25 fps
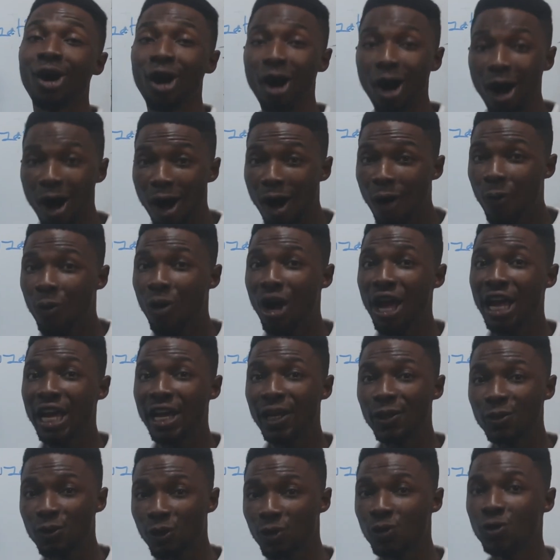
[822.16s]
All were
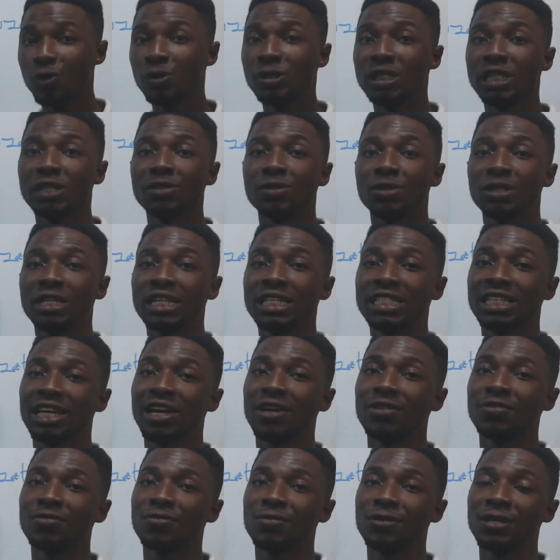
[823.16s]
introduced into this
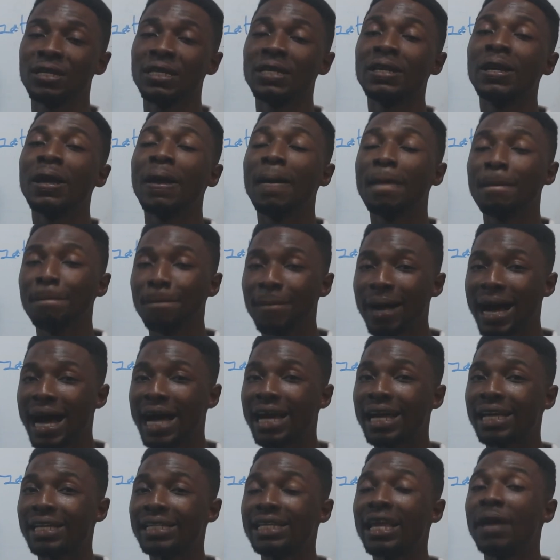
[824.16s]
country
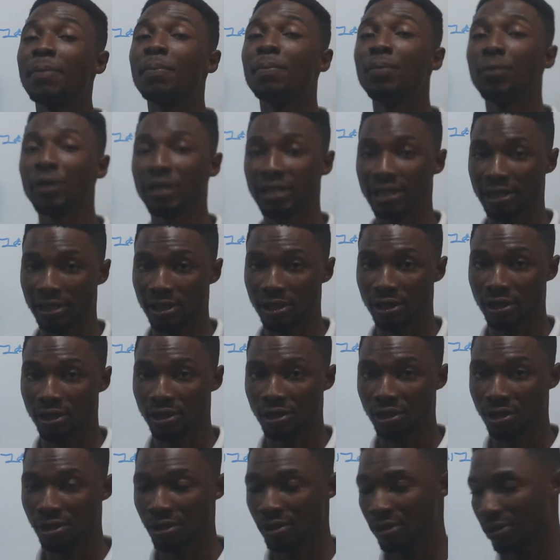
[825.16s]
by the
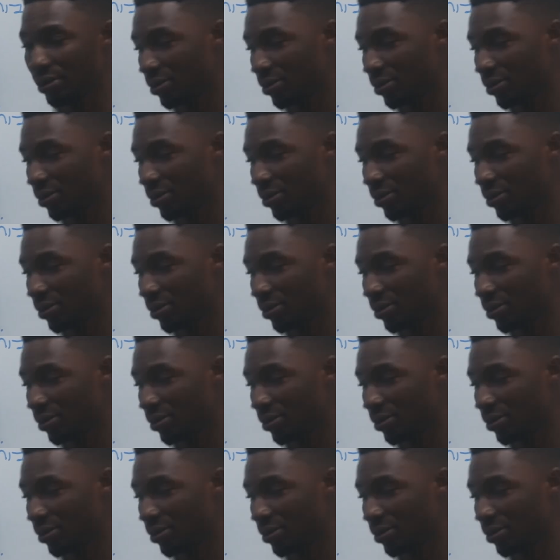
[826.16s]
British.